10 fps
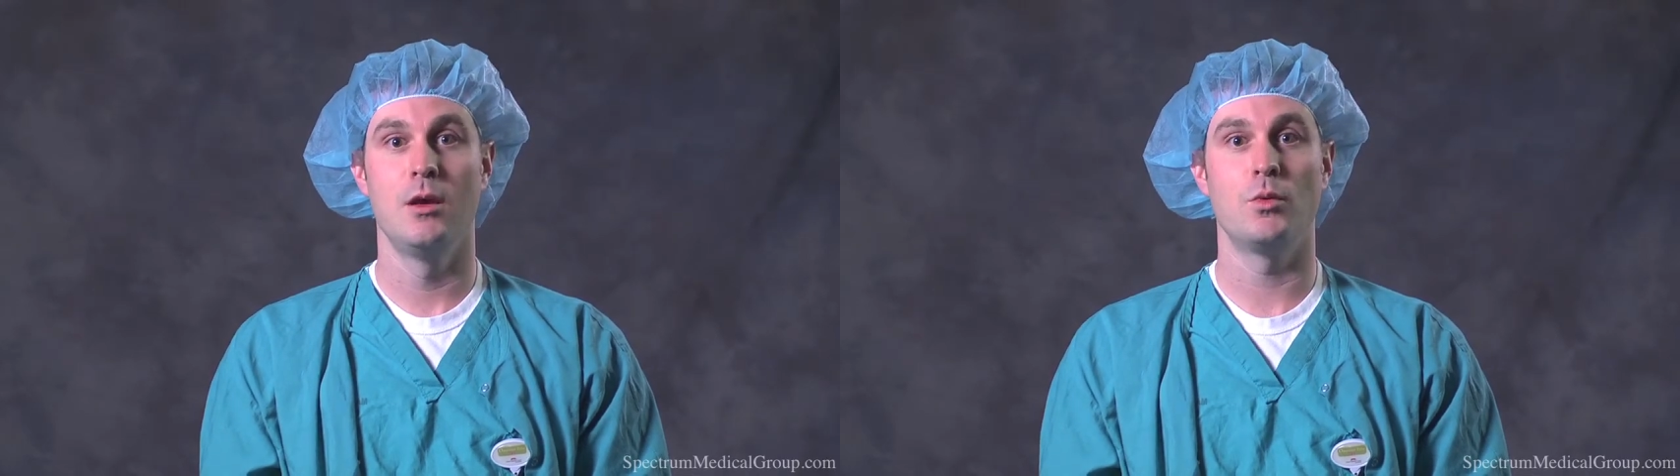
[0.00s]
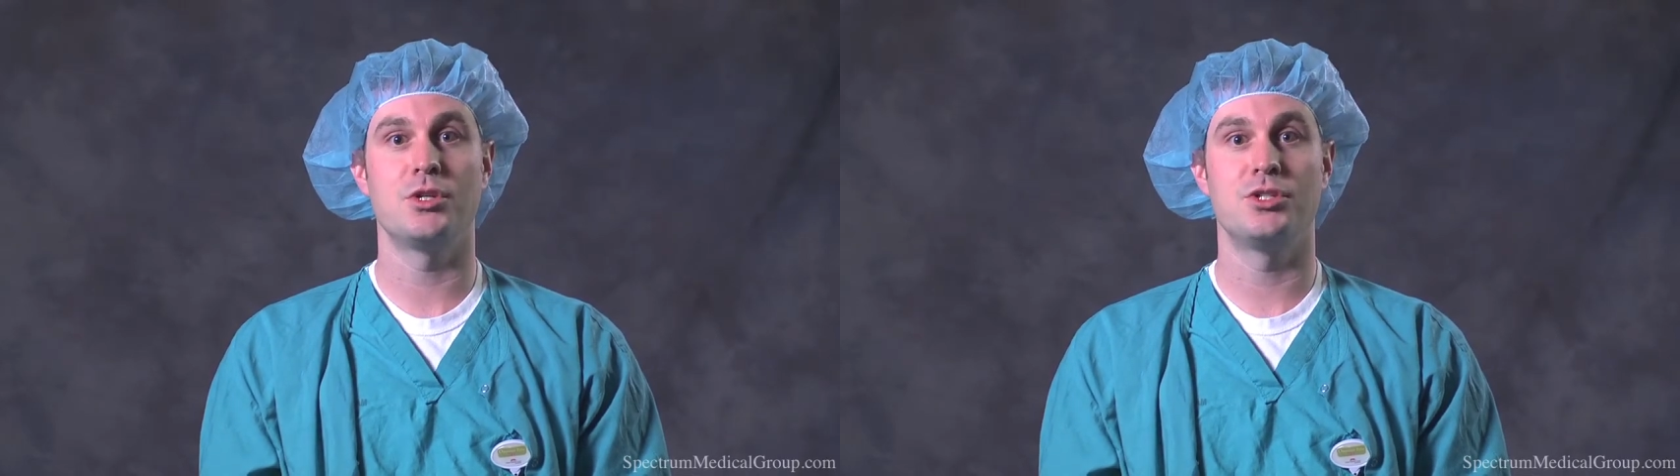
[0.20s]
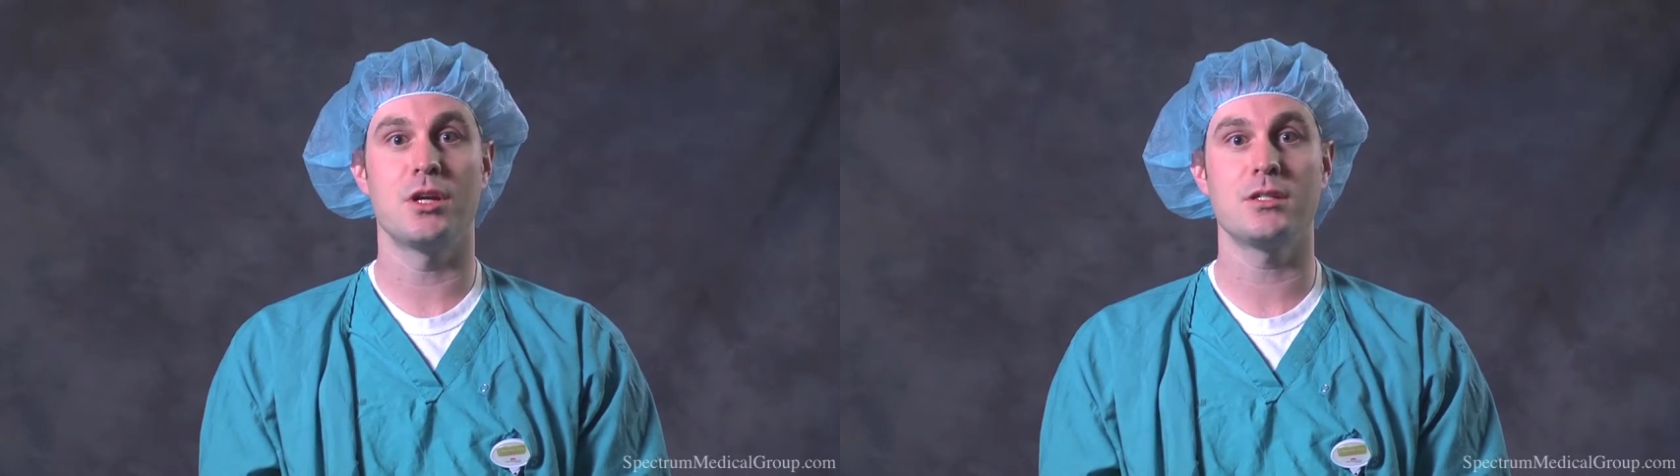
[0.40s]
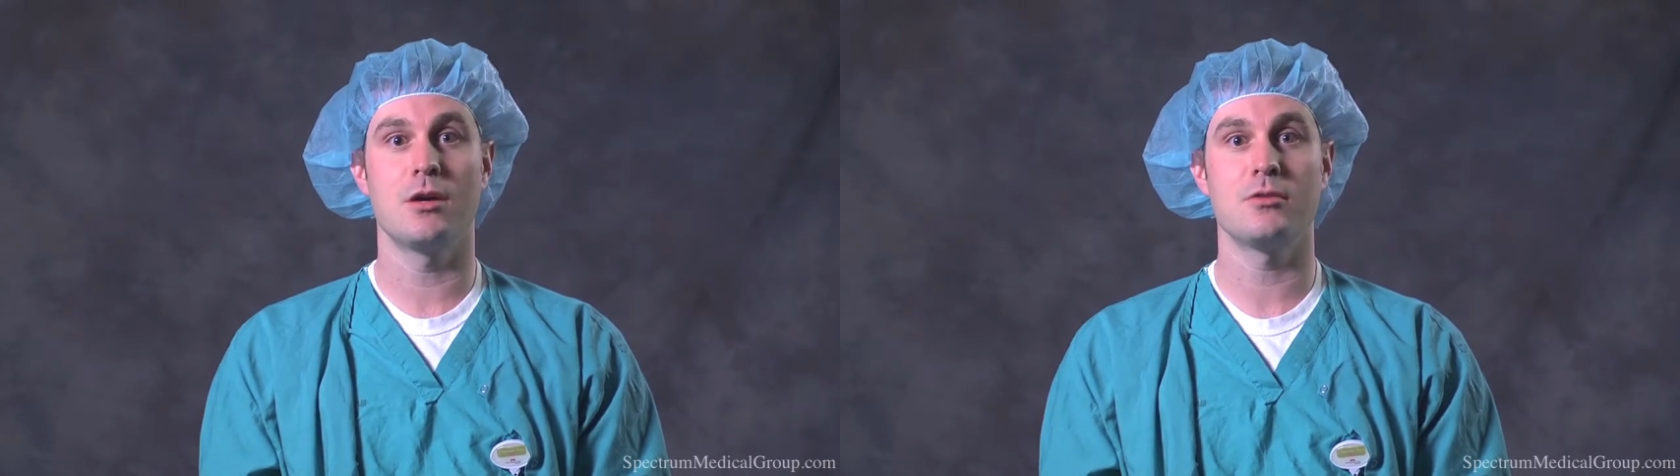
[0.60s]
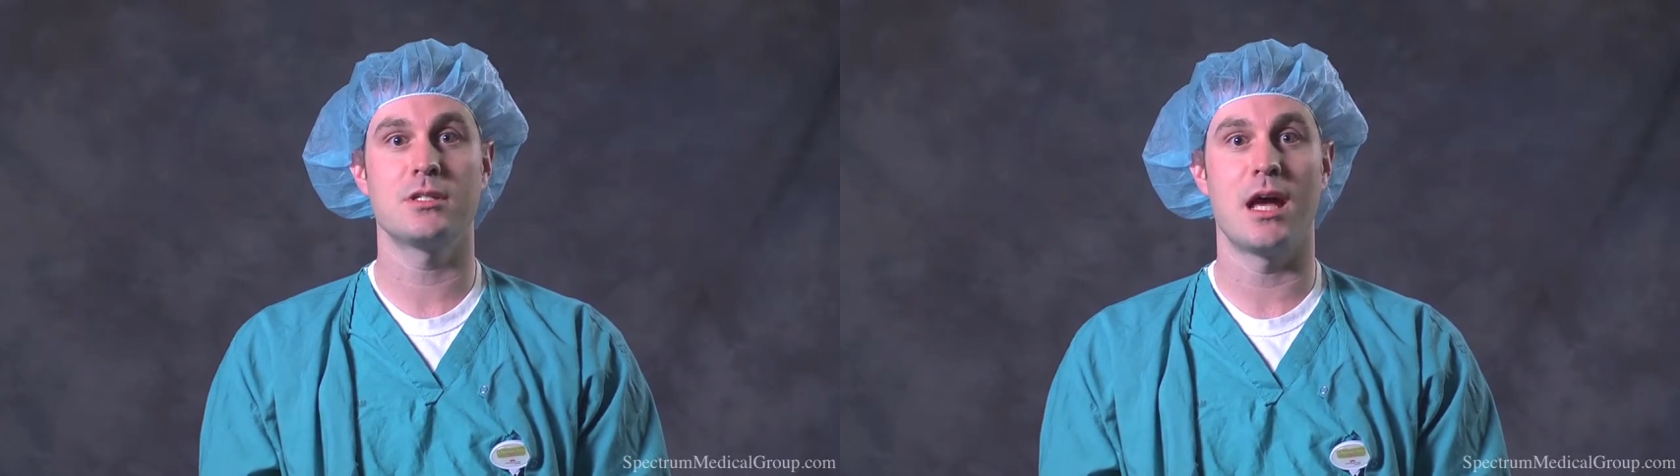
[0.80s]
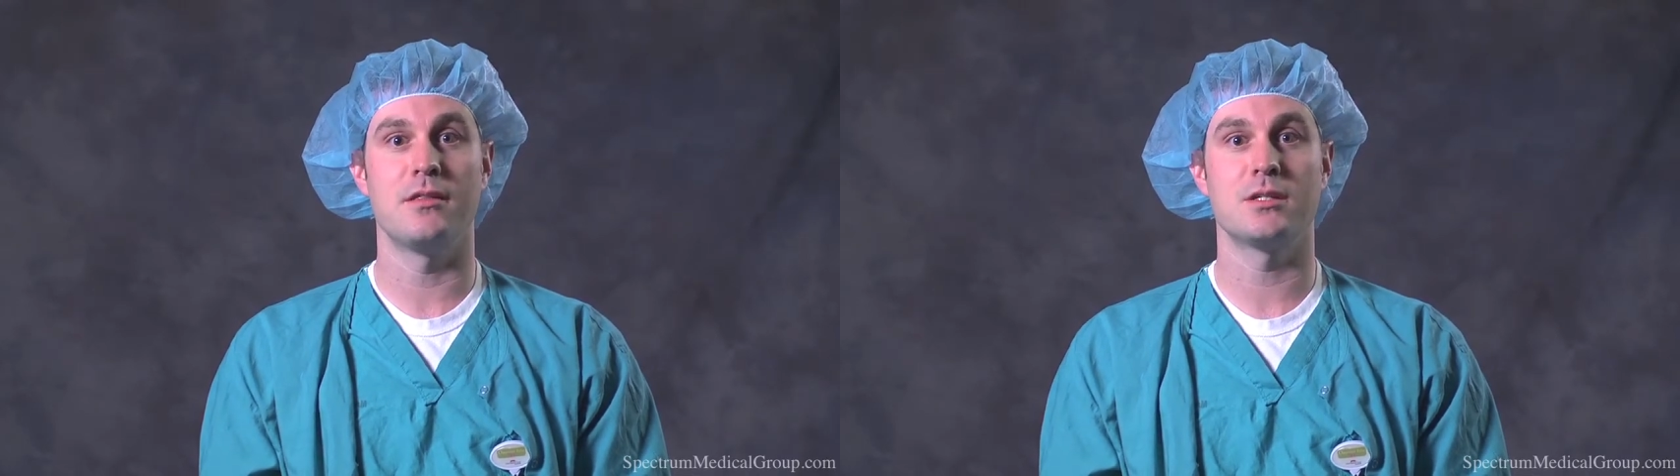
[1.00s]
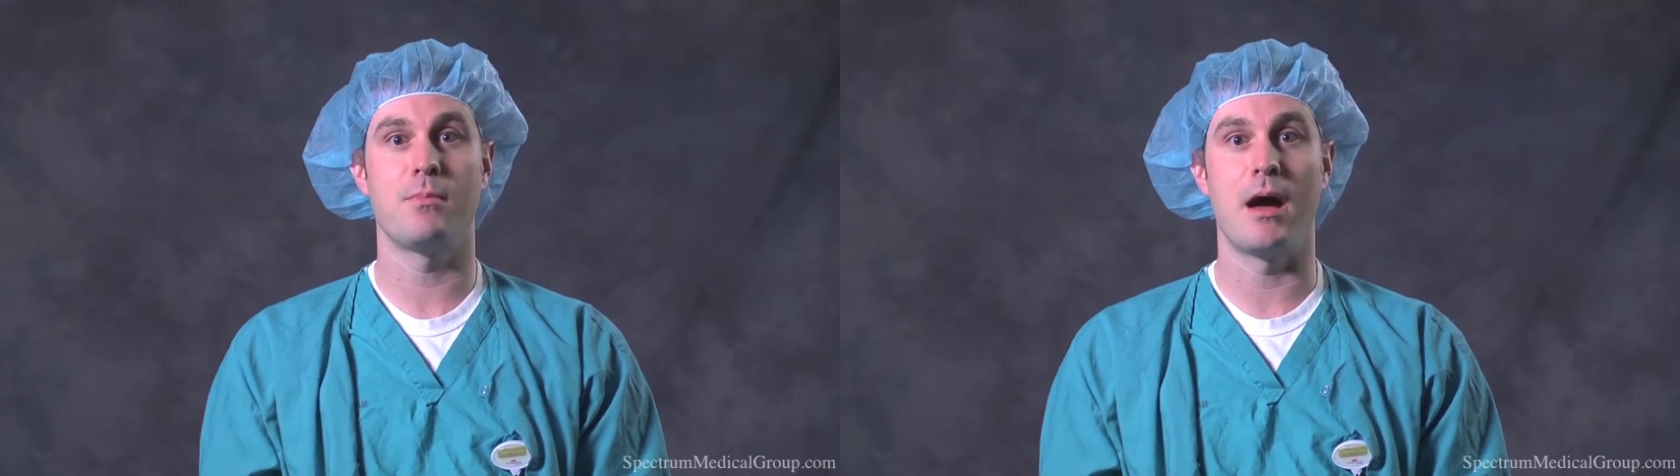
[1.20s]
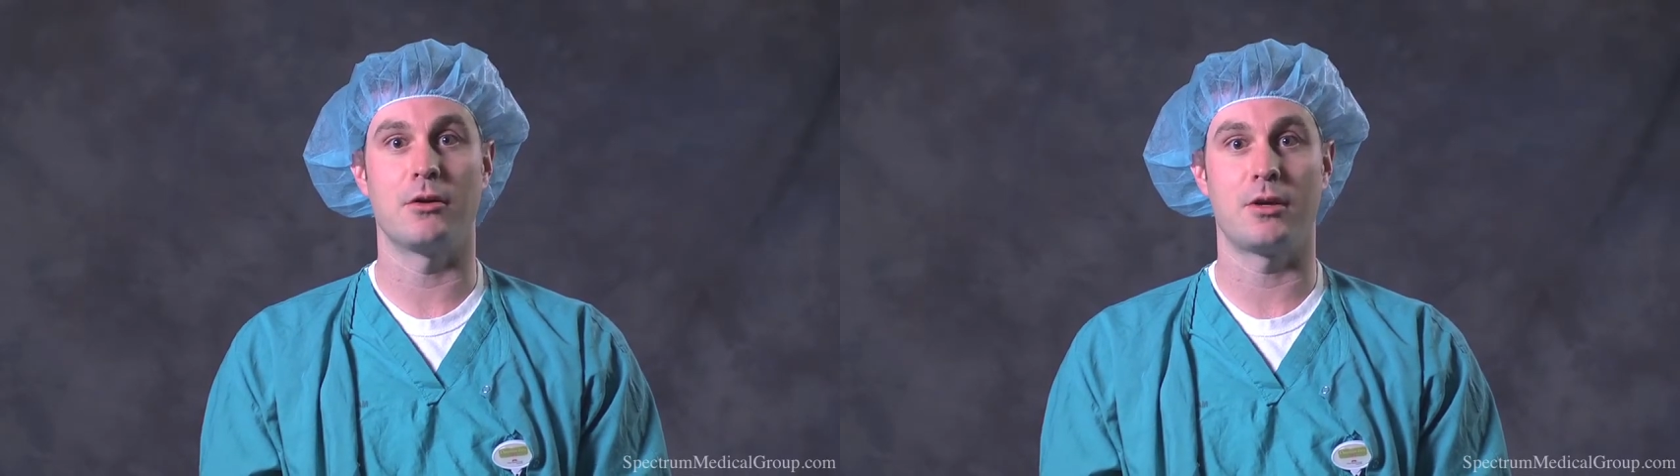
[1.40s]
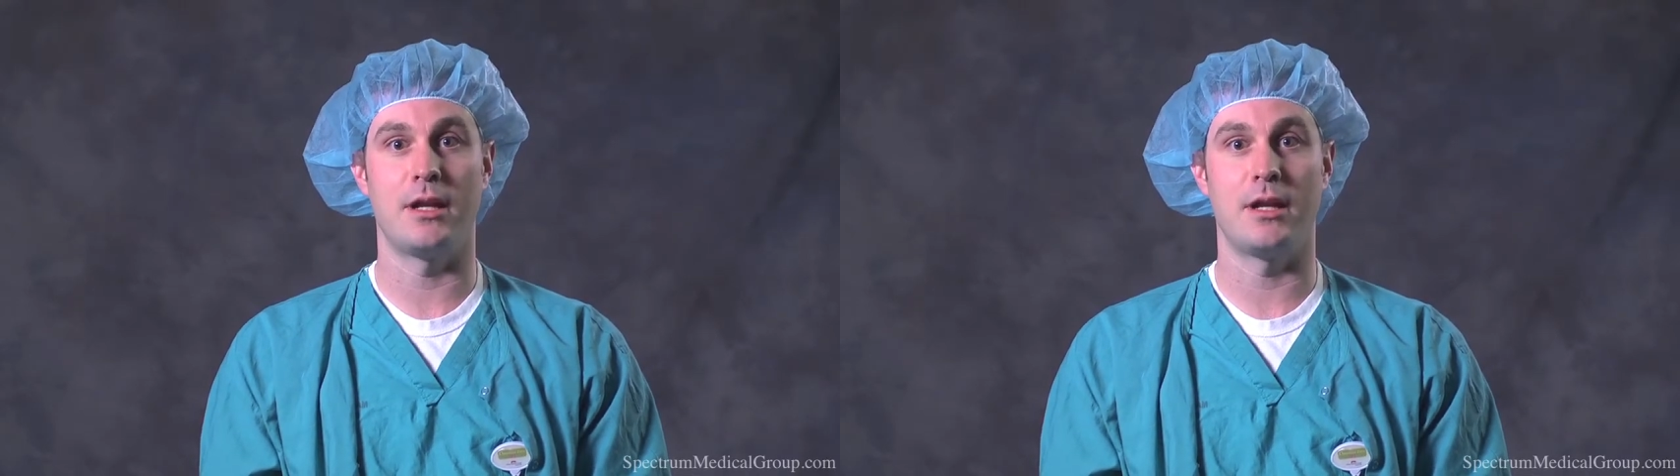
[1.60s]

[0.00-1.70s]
which is just outside the spinal